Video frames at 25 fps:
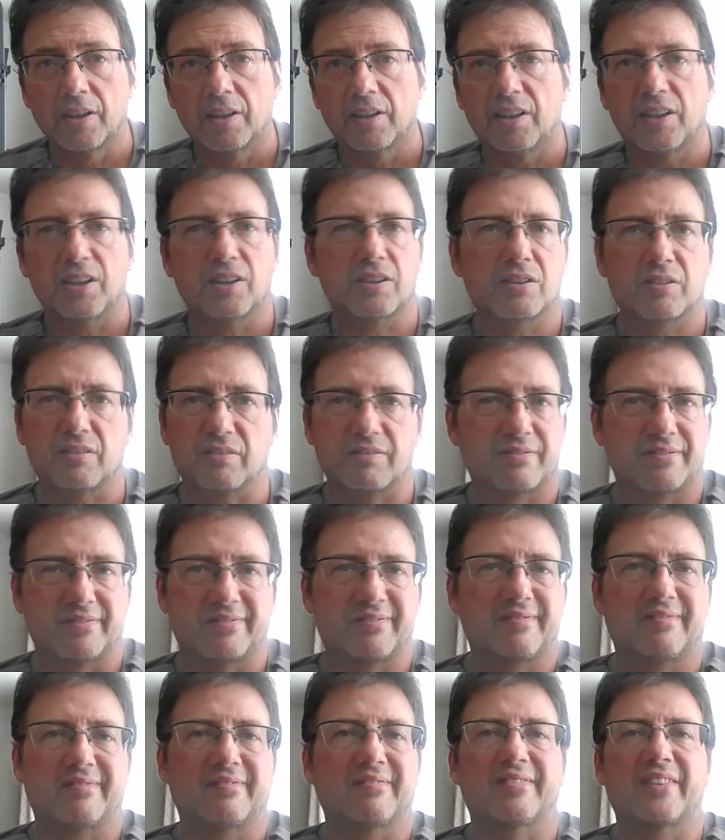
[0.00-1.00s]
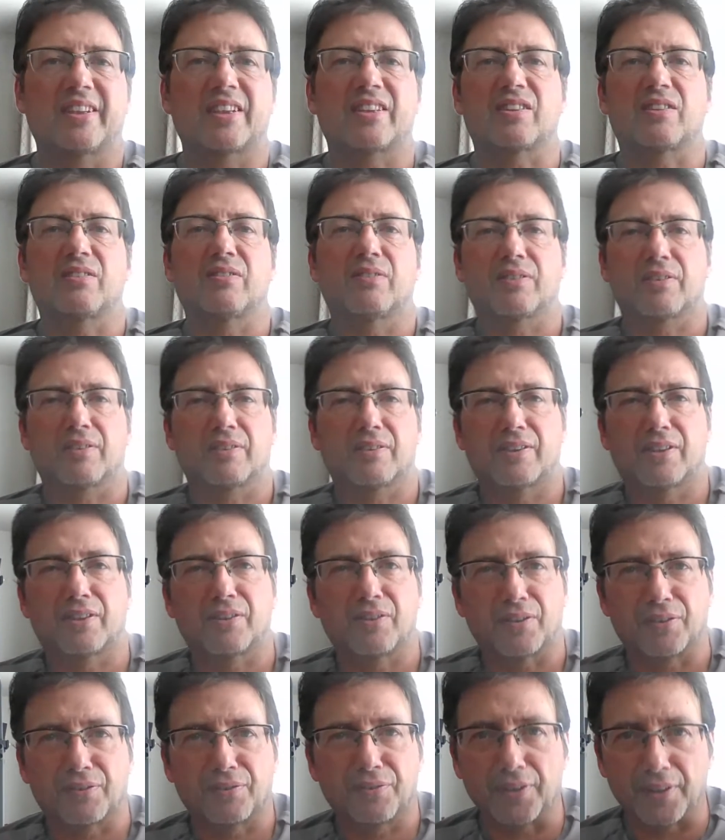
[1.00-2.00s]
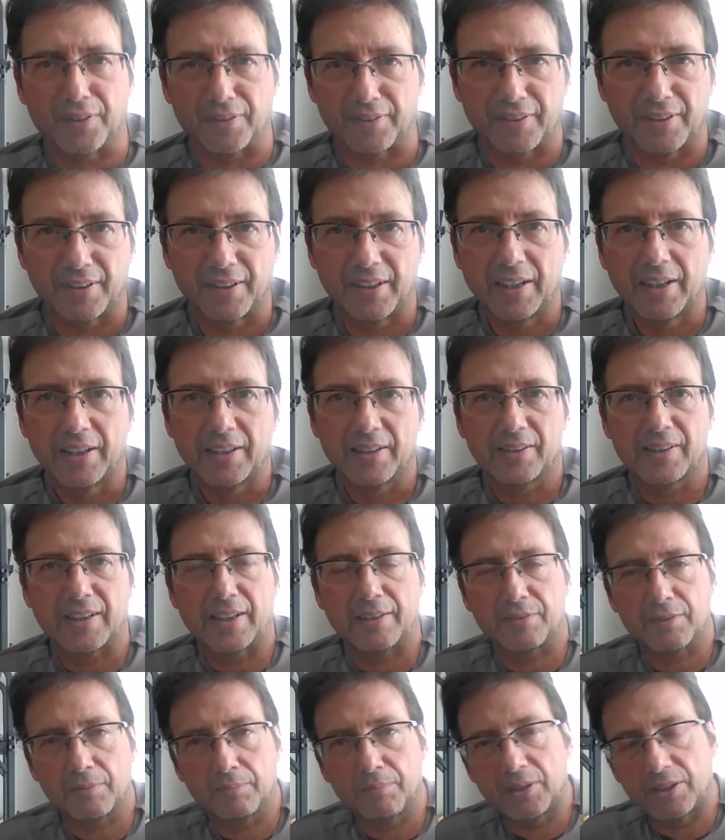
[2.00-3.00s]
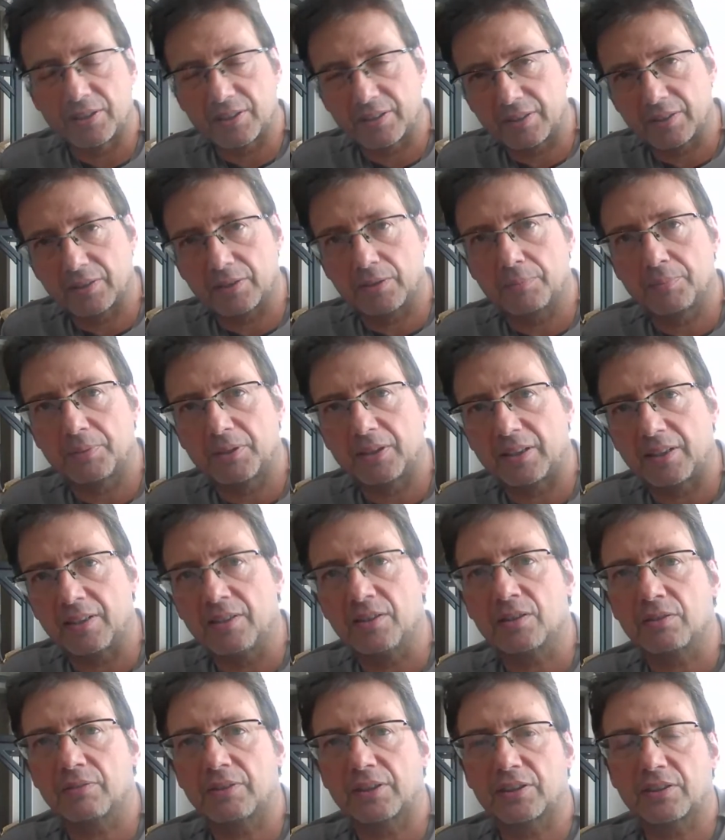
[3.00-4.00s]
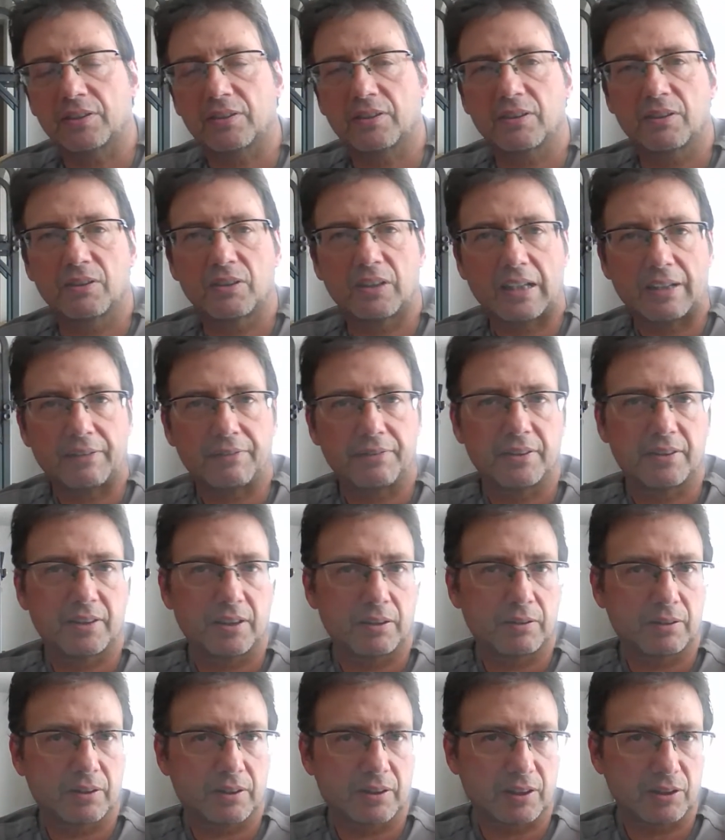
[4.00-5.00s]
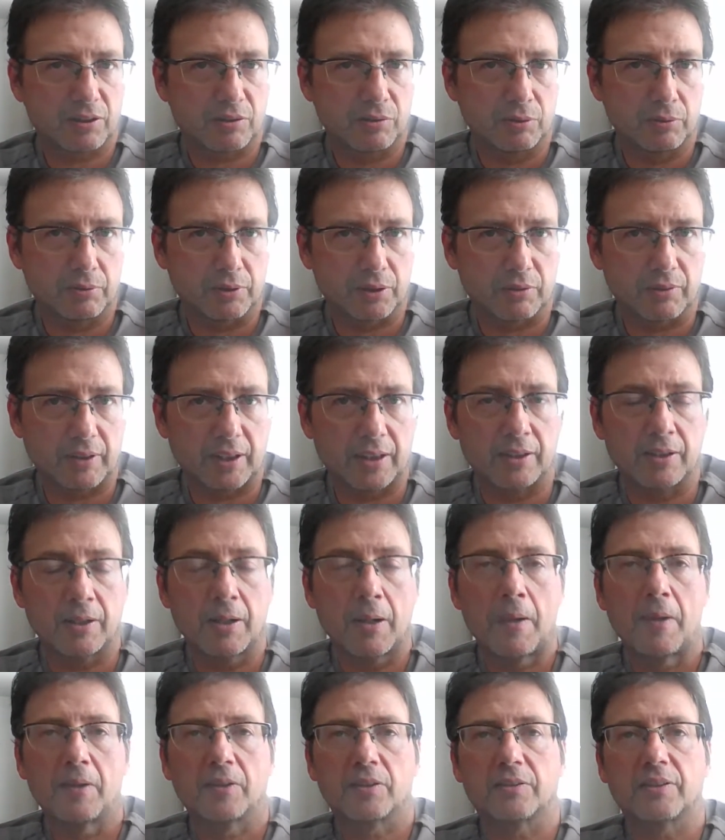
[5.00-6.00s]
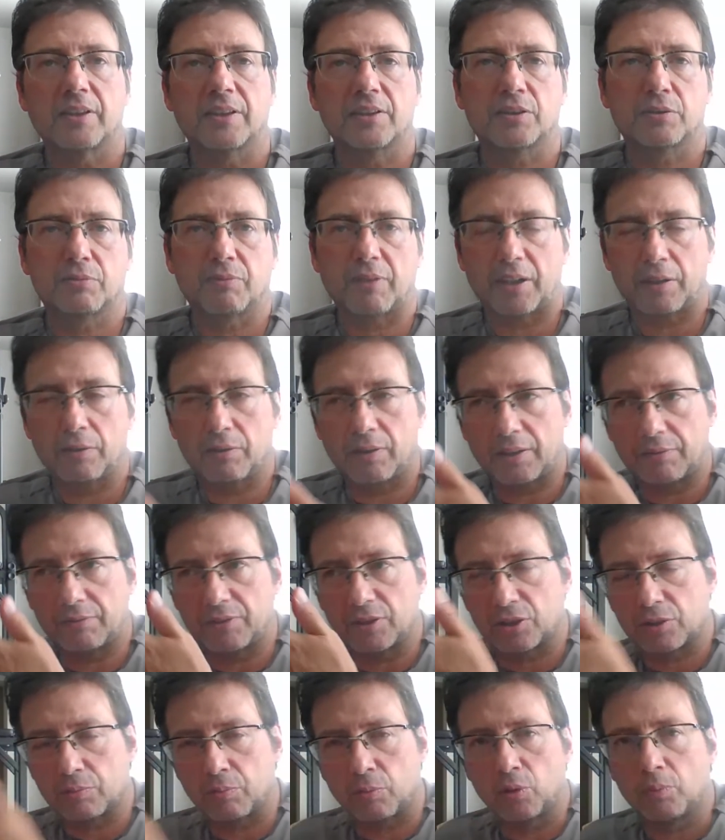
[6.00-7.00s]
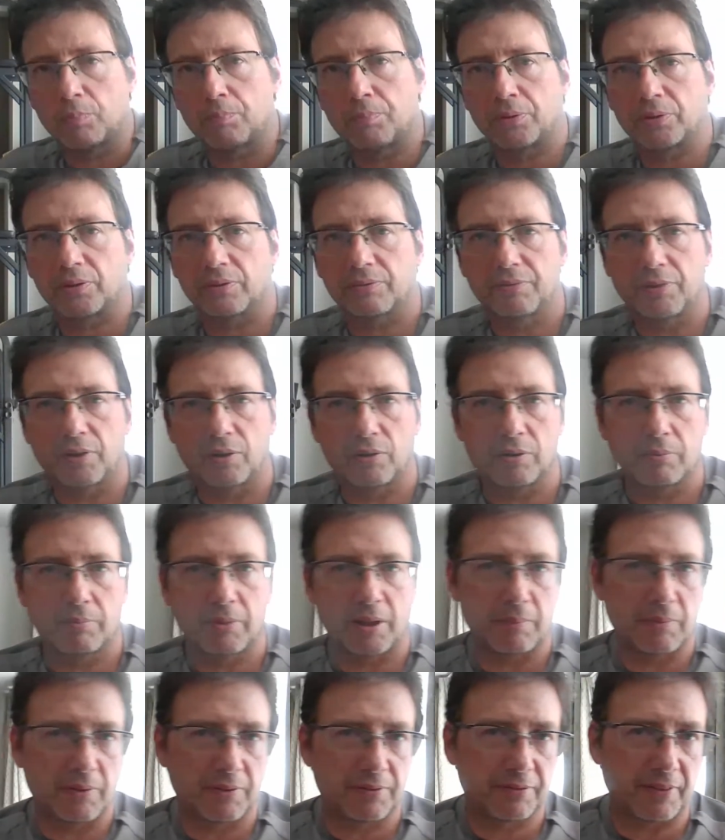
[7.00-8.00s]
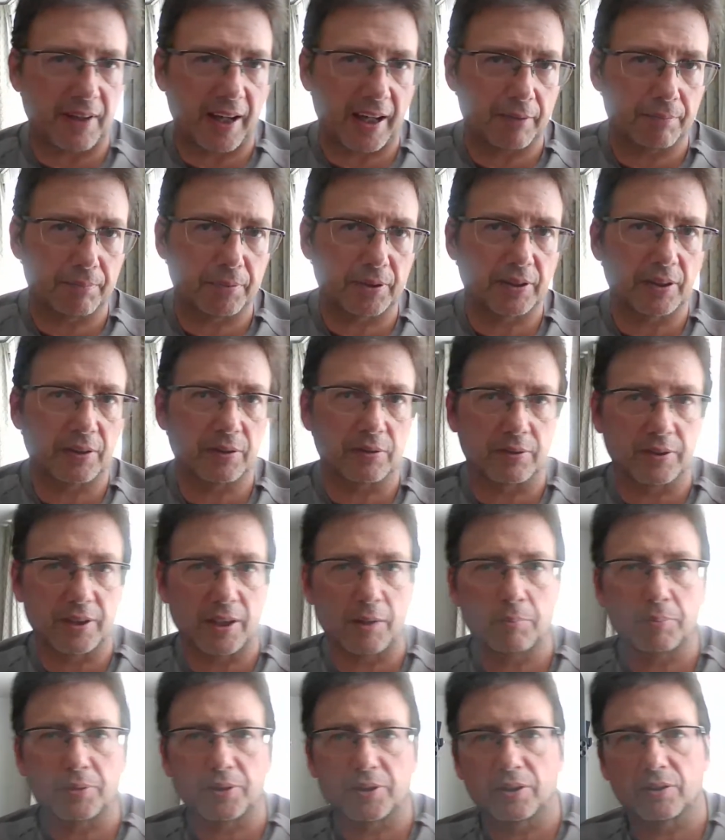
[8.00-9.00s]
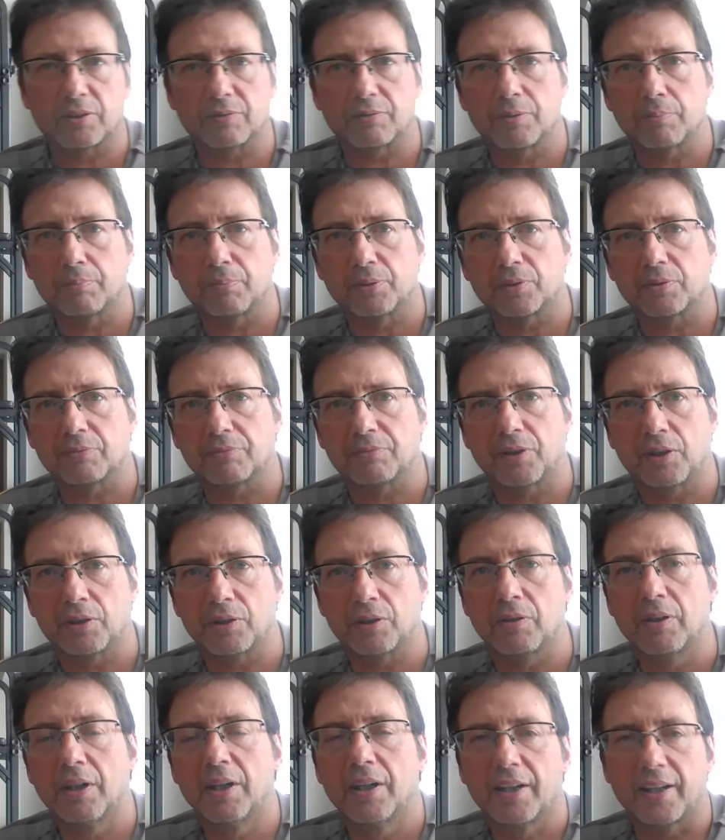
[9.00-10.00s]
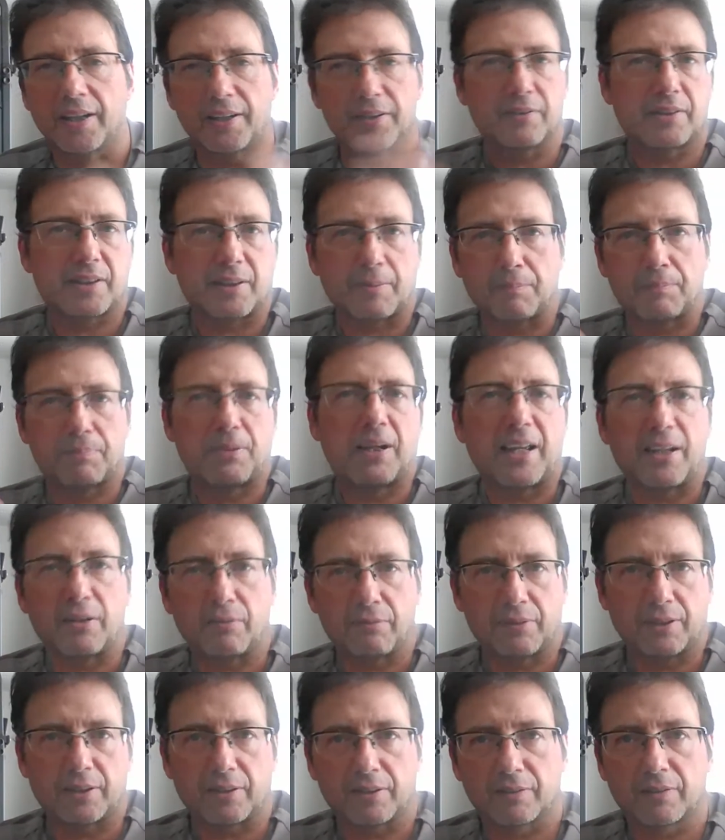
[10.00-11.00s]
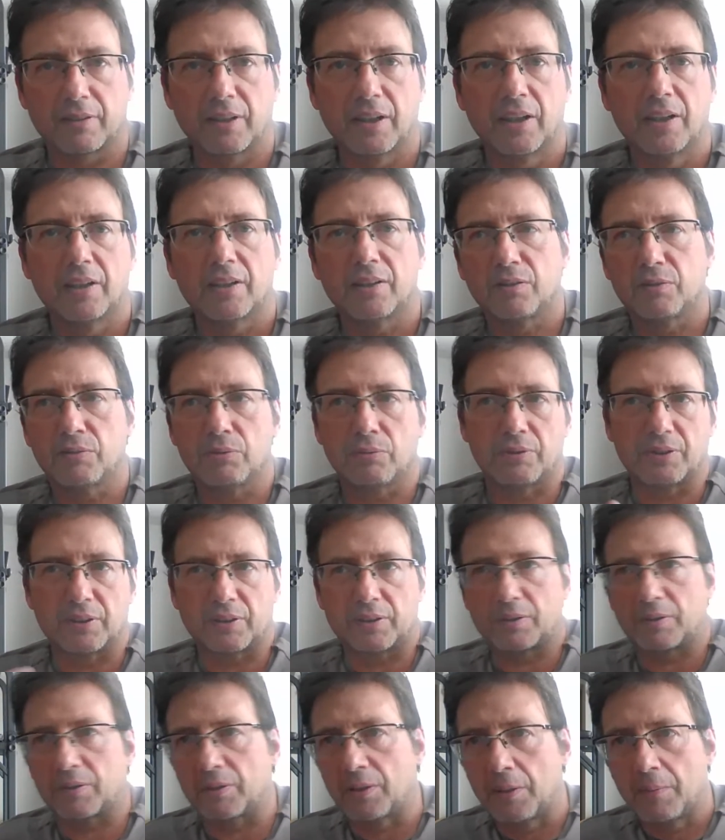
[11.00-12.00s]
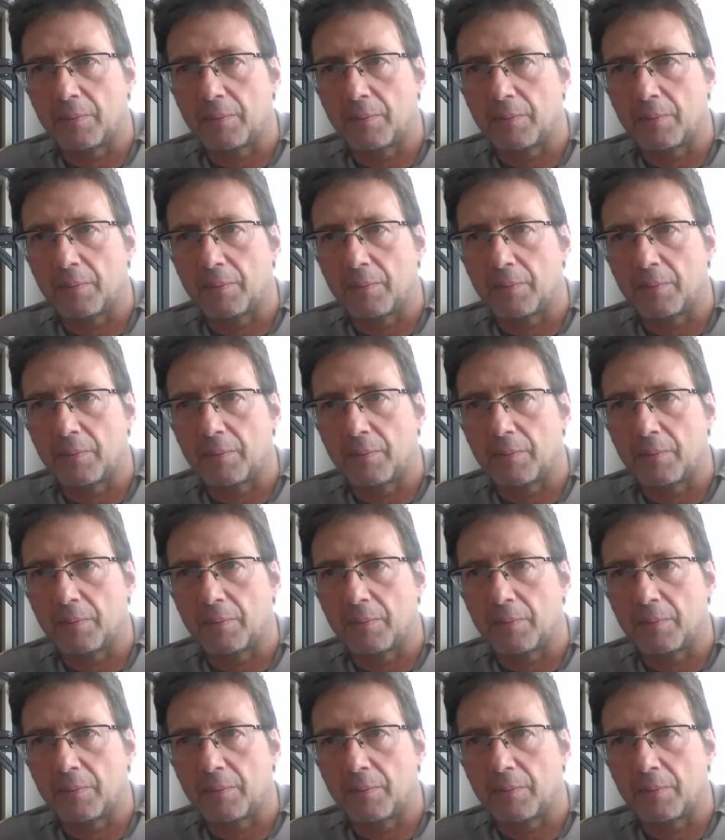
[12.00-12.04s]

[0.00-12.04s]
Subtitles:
it's not fun. You have to still be interested in everything that has to do with trading. So that's why you have this small portfolio, maybe 5% or 10% of your portfolio, and you can play with it. You do